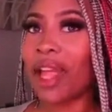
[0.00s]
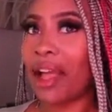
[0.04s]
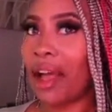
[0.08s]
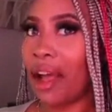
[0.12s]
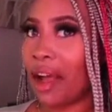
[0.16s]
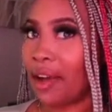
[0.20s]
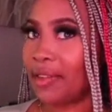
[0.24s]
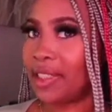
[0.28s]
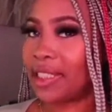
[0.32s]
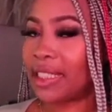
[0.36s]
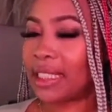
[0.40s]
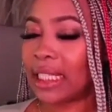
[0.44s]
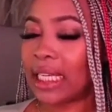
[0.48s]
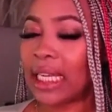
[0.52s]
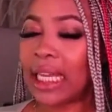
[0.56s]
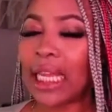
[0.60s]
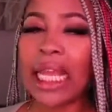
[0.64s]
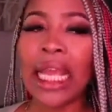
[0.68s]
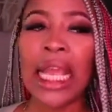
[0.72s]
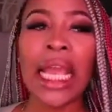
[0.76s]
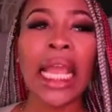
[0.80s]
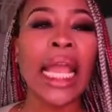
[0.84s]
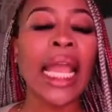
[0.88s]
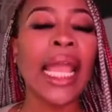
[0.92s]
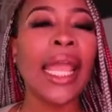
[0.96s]
obviously,
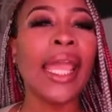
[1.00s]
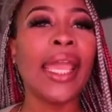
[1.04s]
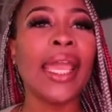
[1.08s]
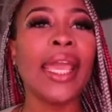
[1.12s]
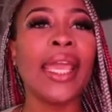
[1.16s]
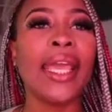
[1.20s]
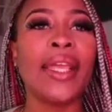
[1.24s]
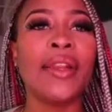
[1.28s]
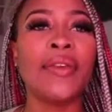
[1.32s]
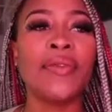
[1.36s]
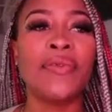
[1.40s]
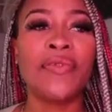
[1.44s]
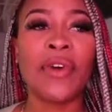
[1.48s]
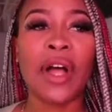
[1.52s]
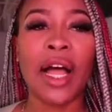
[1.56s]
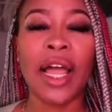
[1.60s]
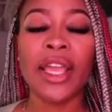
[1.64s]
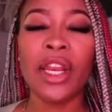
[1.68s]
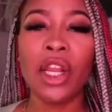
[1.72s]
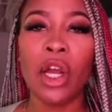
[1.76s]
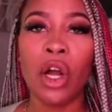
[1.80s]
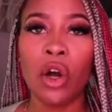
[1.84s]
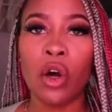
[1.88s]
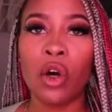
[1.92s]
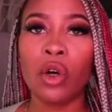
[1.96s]
and
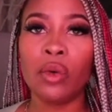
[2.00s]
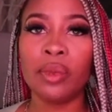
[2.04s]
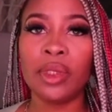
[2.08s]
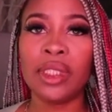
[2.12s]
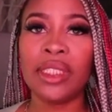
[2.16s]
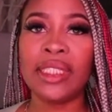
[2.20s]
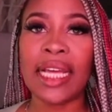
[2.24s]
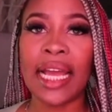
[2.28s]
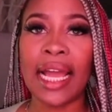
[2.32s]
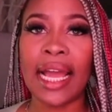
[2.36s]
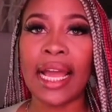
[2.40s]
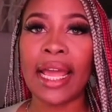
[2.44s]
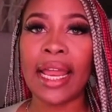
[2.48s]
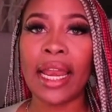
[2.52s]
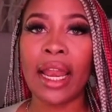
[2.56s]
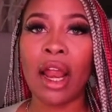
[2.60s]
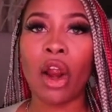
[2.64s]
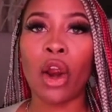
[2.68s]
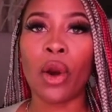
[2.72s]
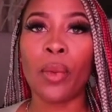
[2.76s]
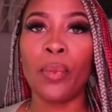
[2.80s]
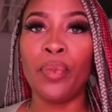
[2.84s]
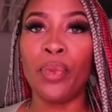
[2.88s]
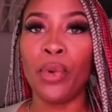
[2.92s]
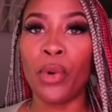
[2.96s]
find homes that
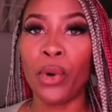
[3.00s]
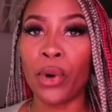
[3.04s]
are